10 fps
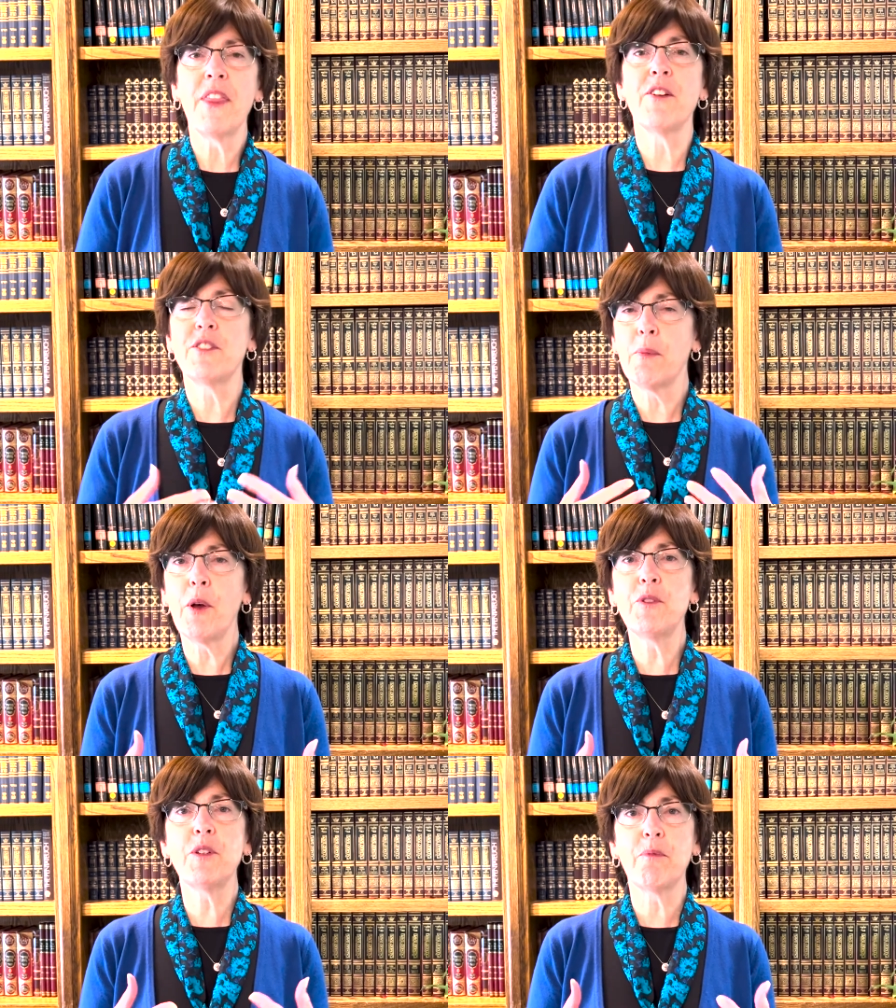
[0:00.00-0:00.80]
they're
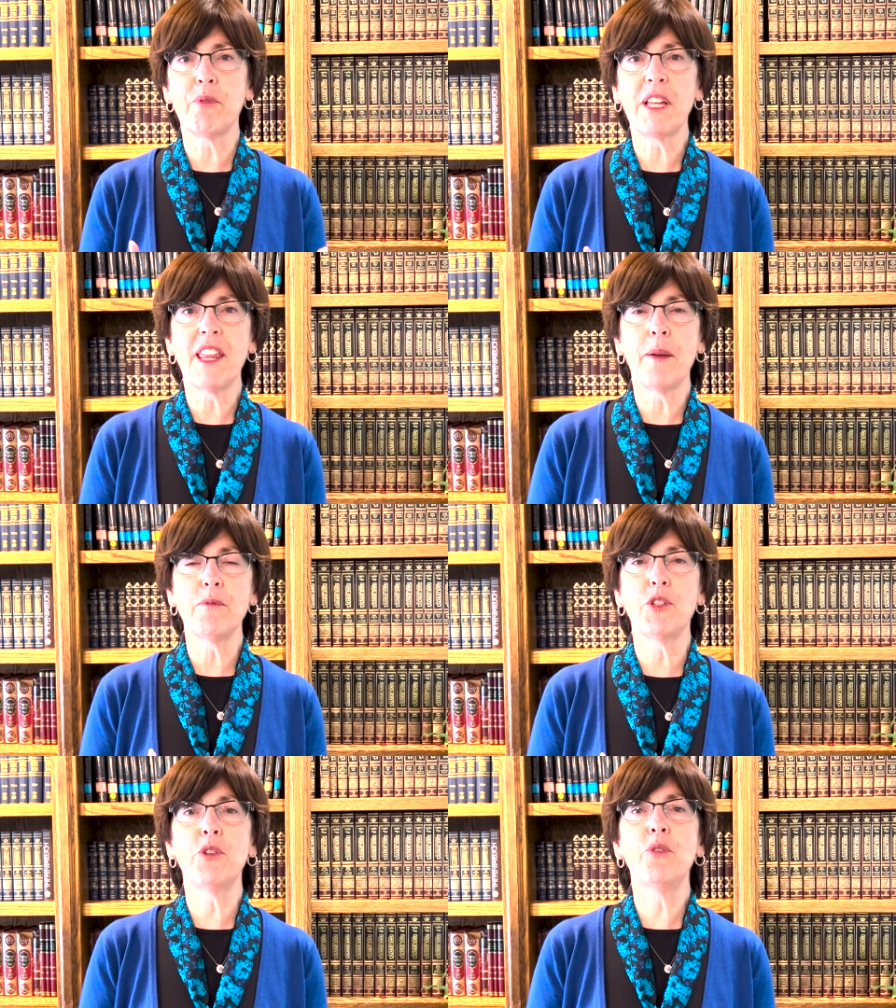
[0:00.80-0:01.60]
supposed to bring them
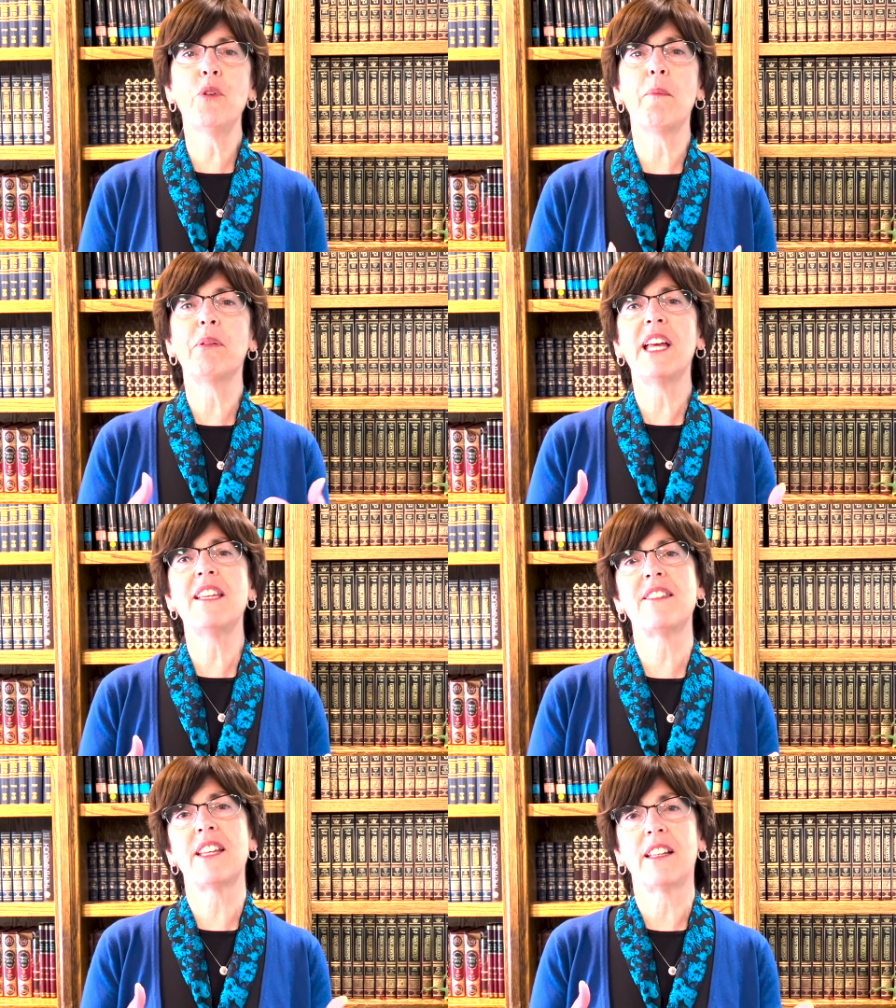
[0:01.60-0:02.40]
to a
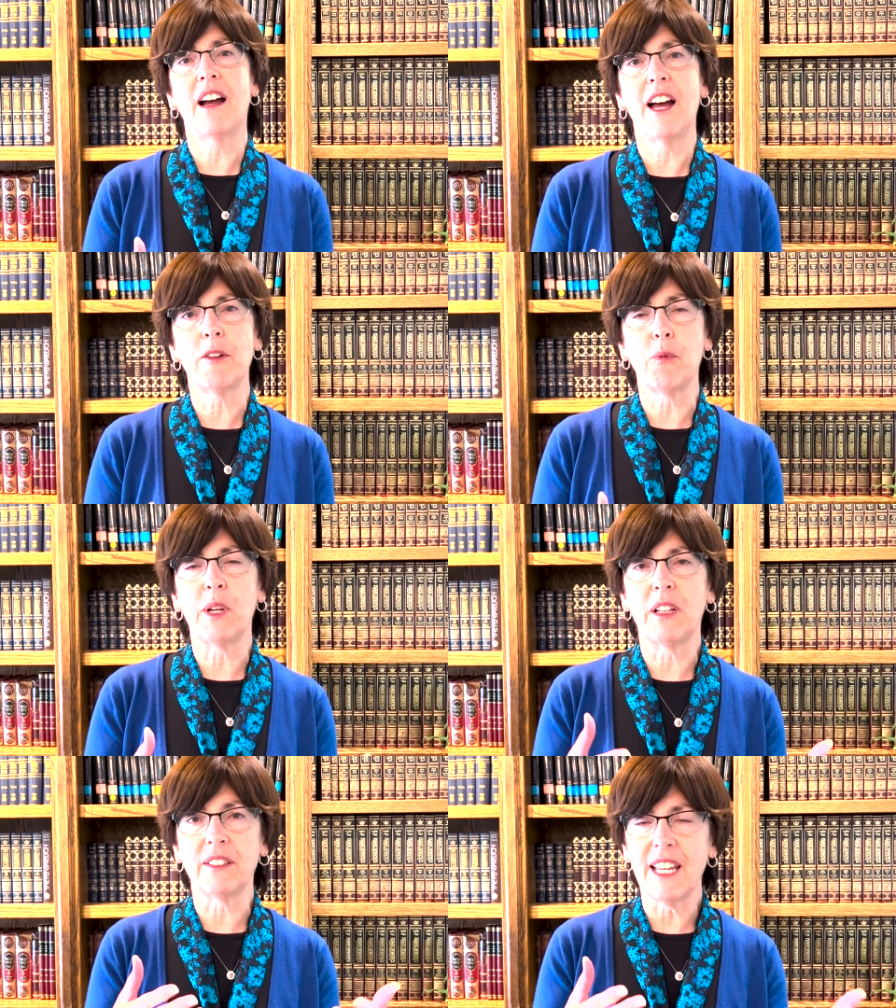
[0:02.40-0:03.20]
place that God
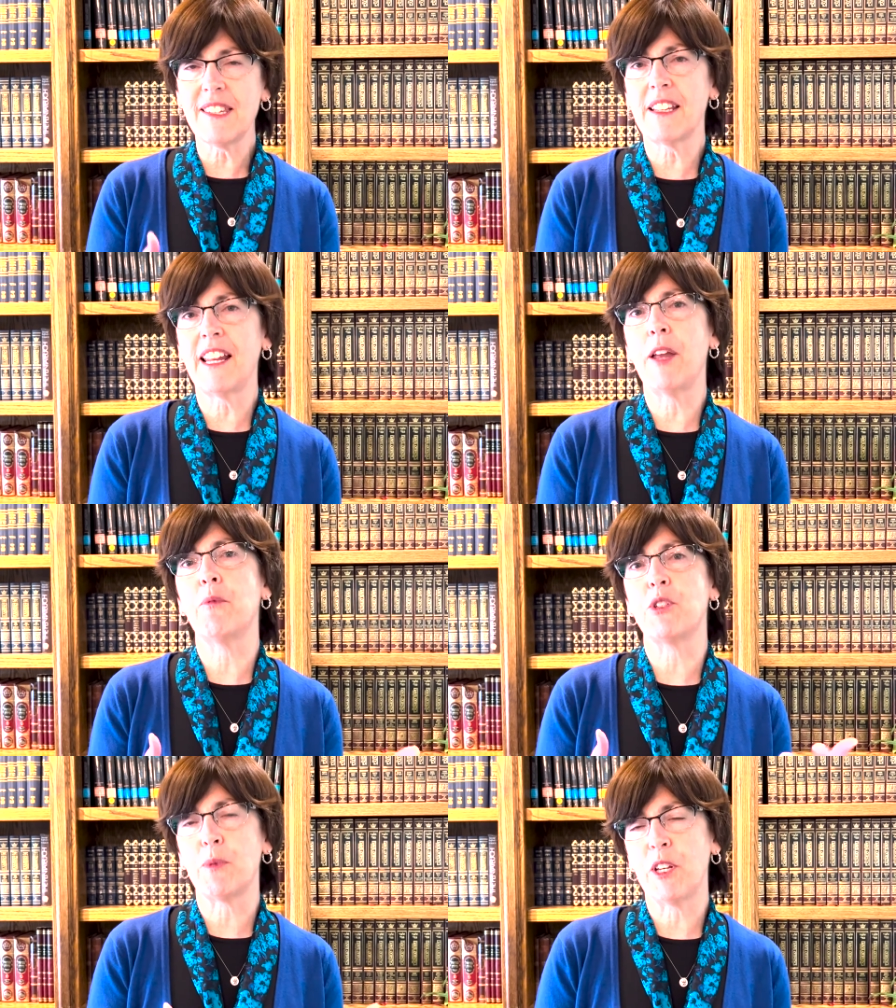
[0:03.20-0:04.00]
will designate,
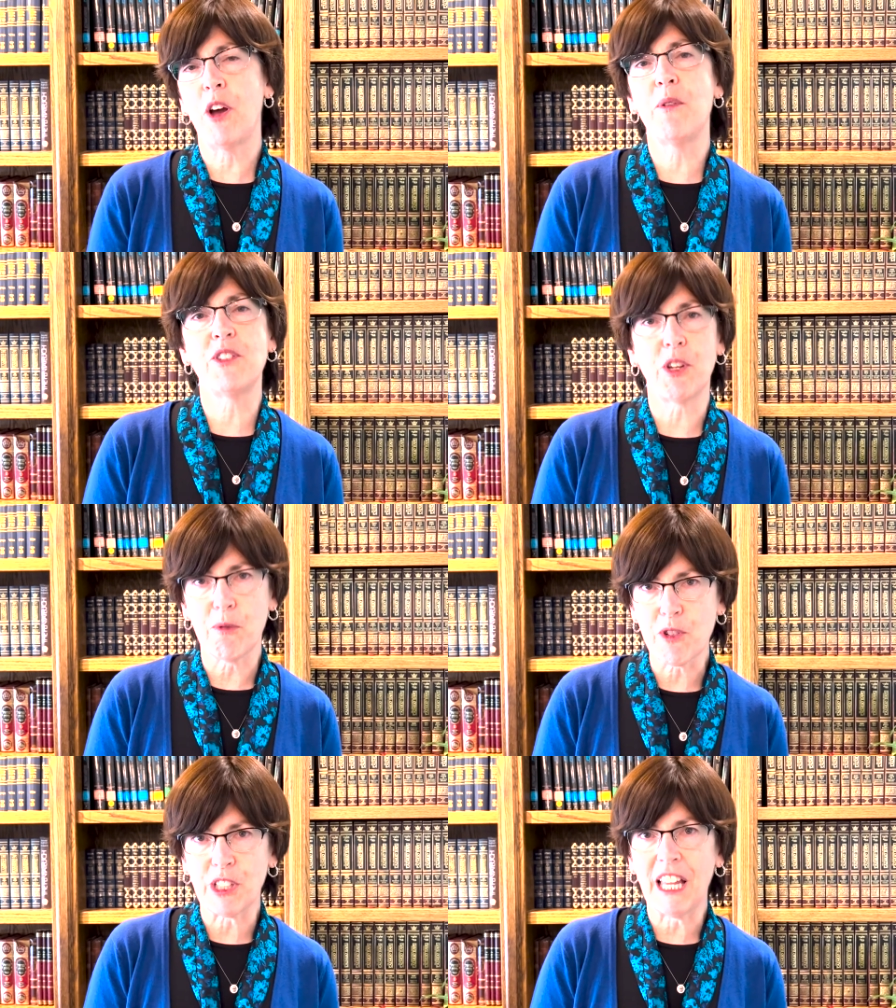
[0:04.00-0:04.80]
which we know is
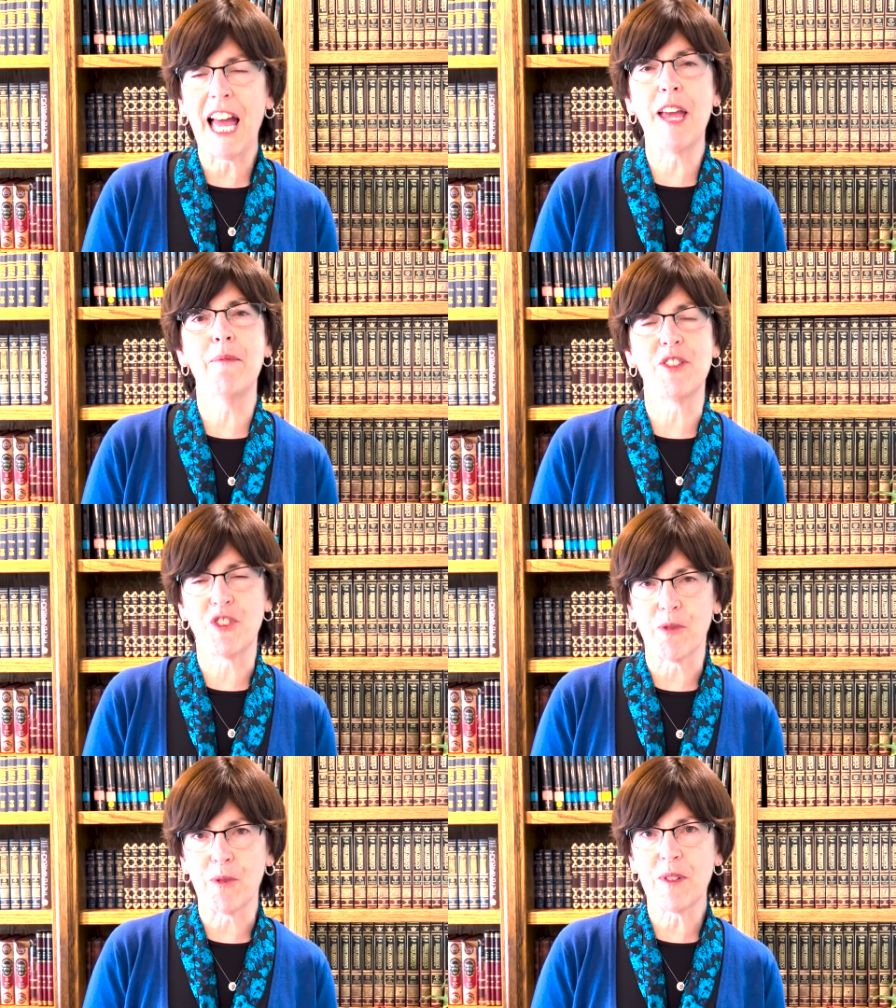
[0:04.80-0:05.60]
Yerushalayim, is
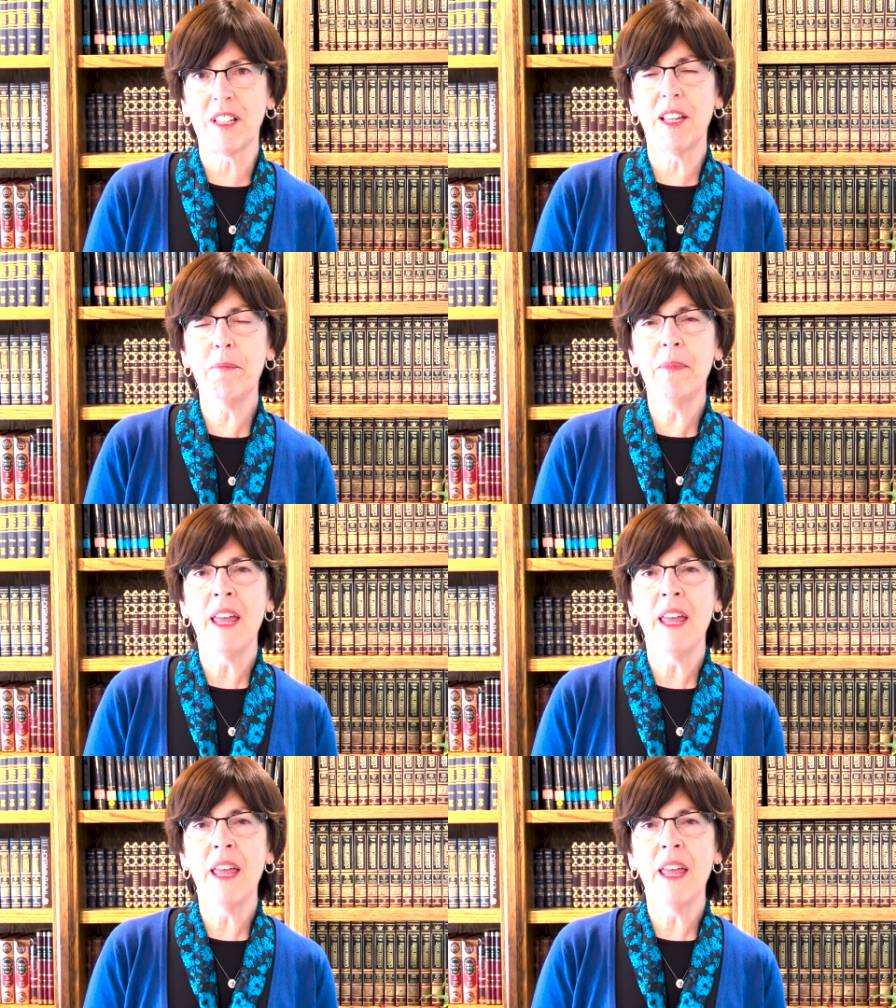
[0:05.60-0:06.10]
Jerusalem,